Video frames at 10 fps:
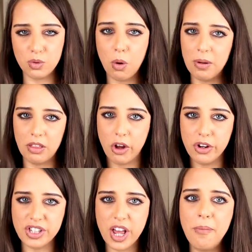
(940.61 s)
and swapping
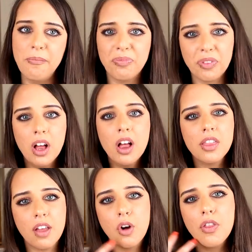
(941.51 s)
those in.
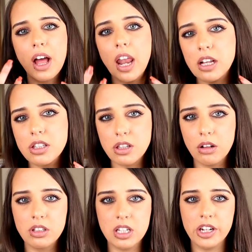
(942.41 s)
They've got that like
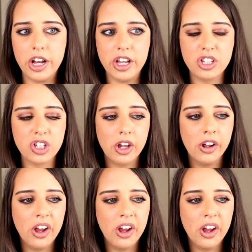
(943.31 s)
saltiness.